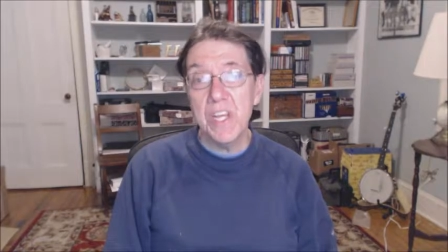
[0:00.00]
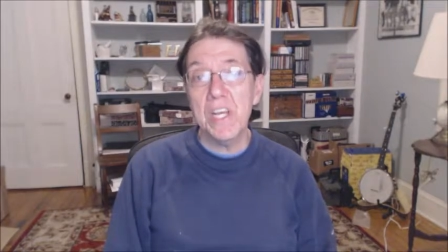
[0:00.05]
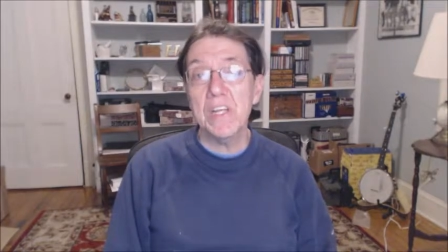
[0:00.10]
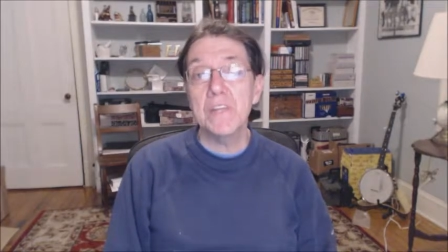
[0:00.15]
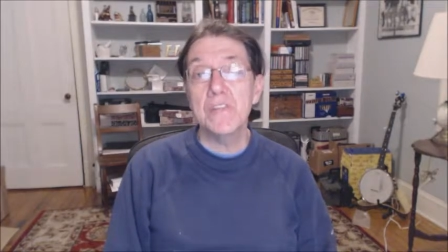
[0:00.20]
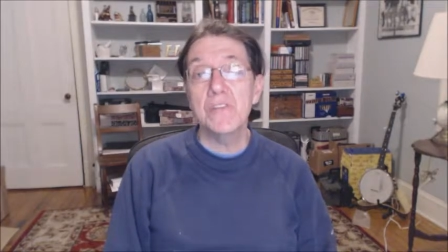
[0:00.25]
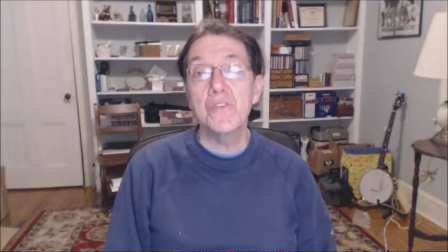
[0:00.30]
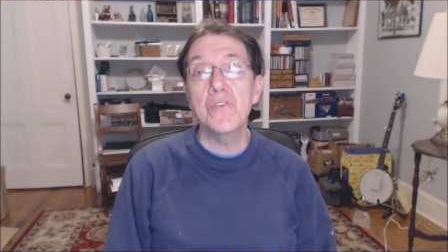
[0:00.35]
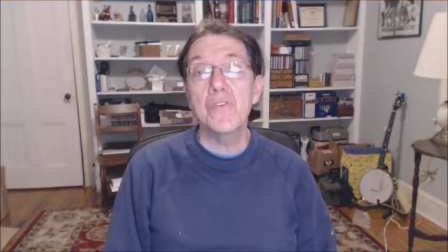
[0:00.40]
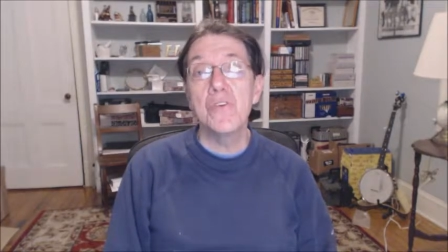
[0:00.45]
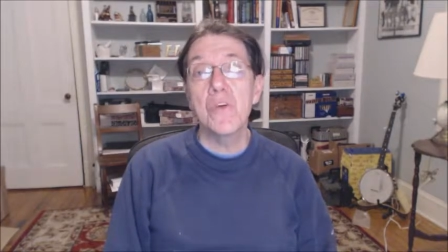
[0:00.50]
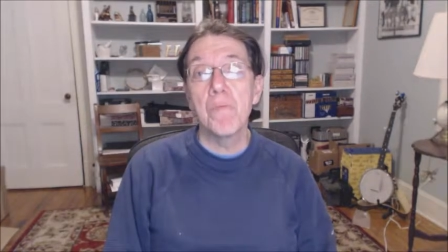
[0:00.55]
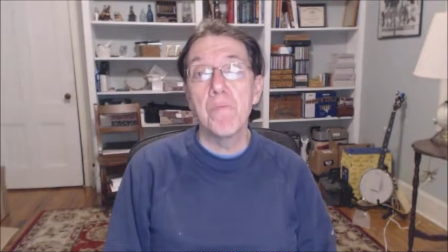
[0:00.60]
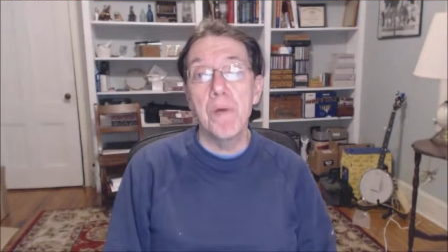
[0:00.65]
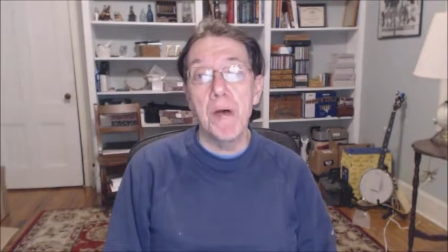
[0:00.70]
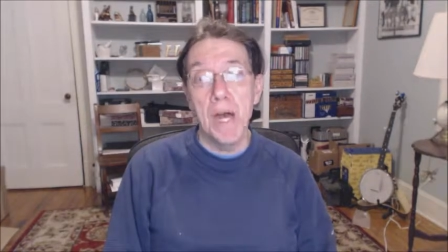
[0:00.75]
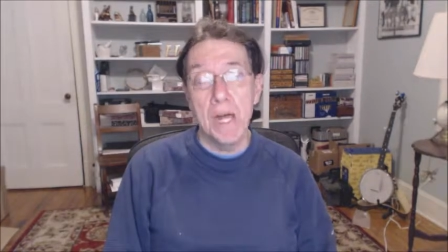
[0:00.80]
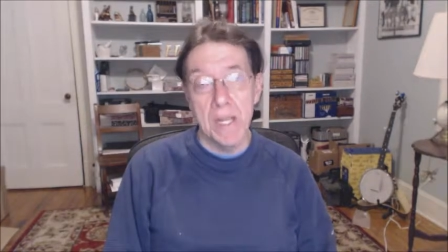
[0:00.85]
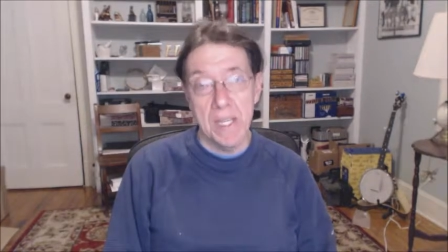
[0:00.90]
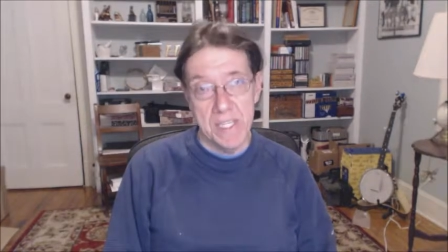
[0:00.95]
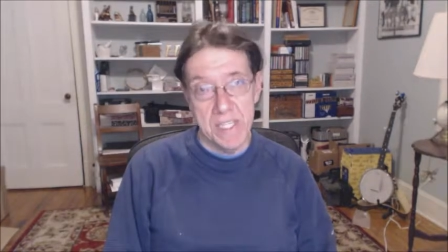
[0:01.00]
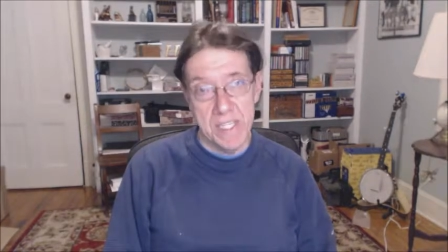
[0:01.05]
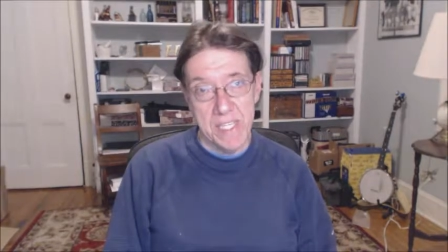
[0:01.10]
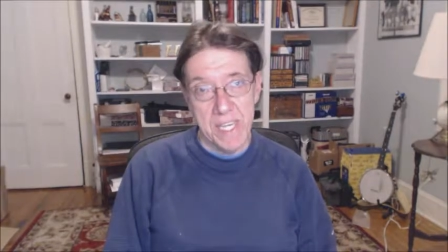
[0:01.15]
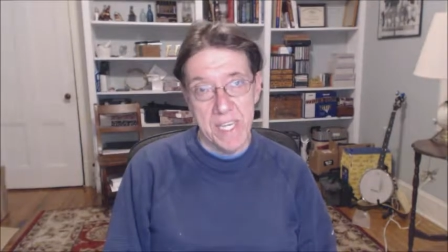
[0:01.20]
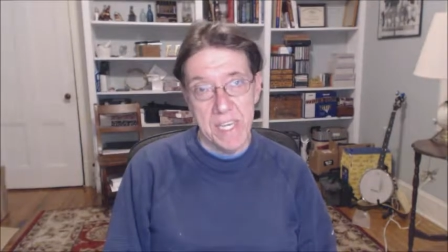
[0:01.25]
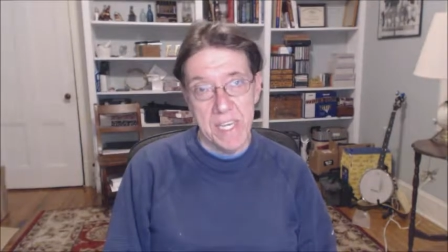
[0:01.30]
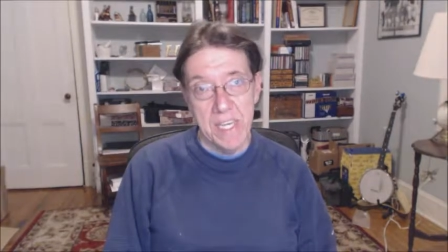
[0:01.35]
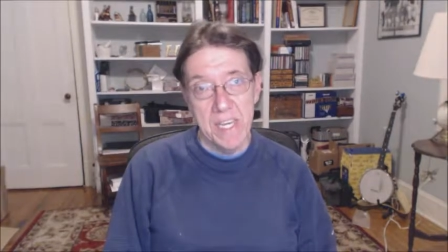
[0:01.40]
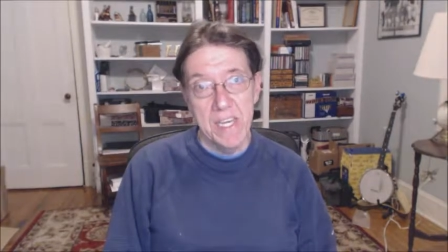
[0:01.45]
stick to your
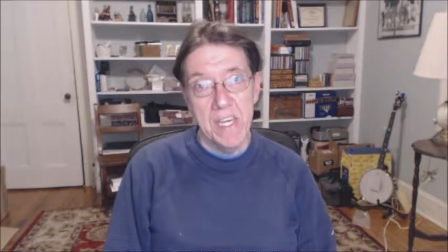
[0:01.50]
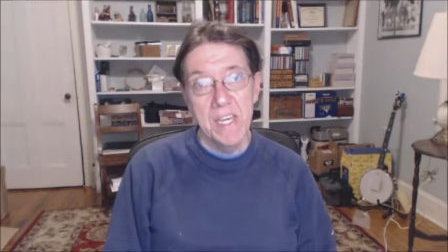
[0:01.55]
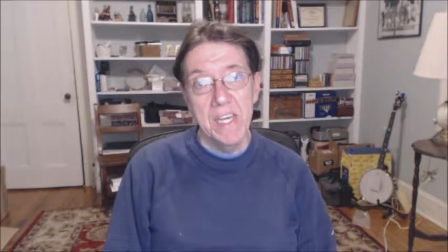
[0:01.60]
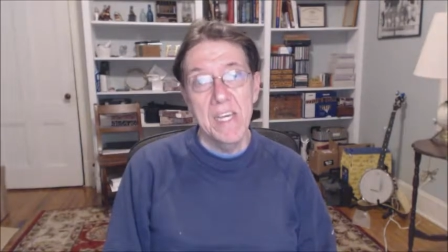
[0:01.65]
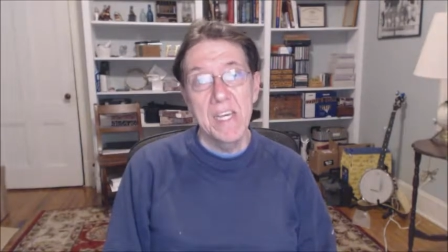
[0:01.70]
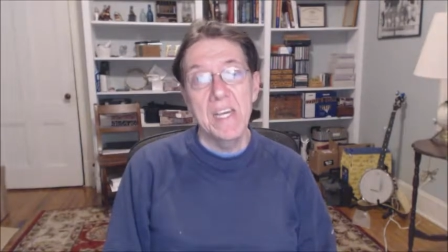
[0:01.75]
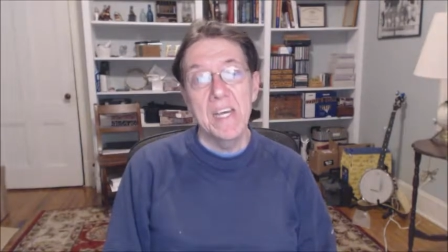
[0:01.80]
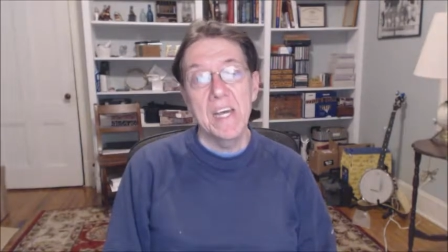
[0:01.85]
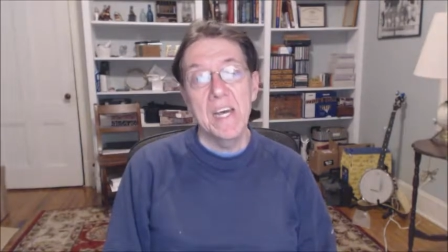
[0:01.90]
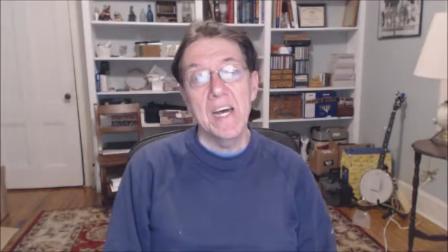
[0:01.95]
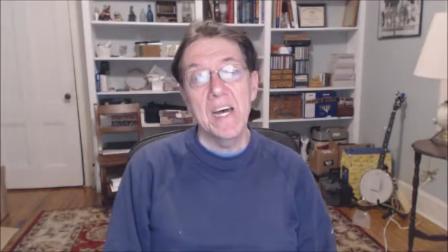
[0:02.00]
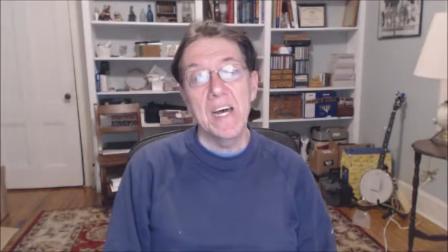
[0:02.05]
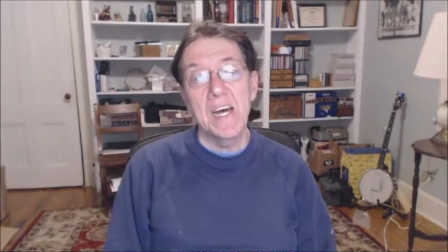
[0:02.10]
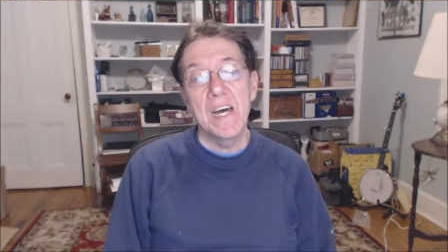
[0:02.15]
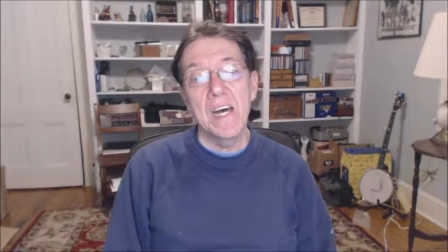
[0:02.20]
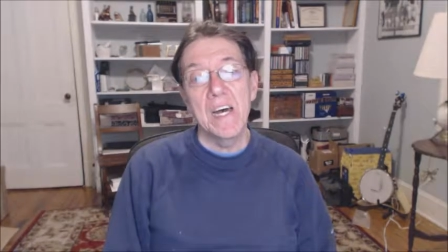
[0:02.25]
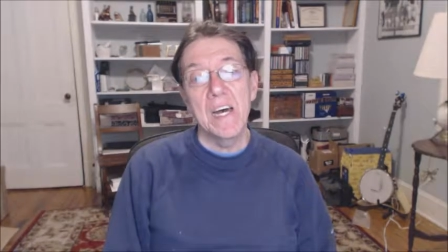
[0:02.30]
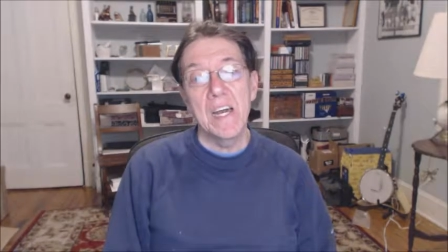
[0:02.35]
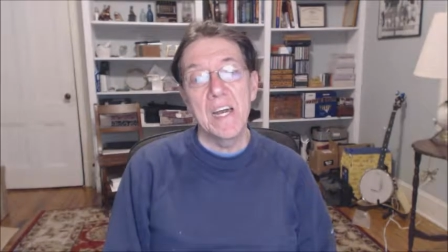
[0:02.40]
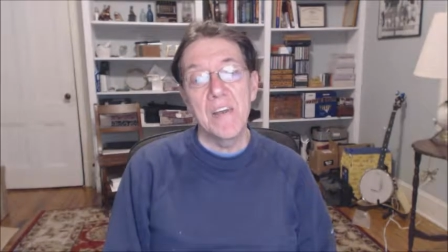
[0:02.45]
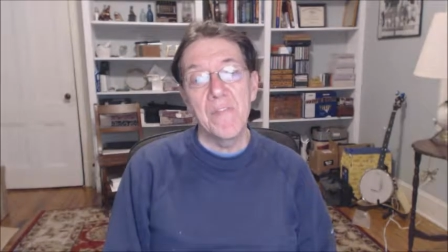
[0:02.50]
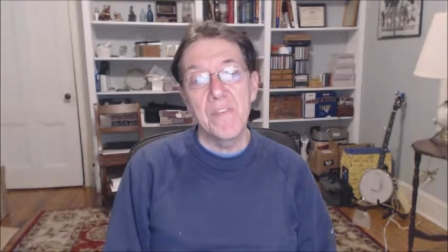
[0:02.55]
policy. Uh,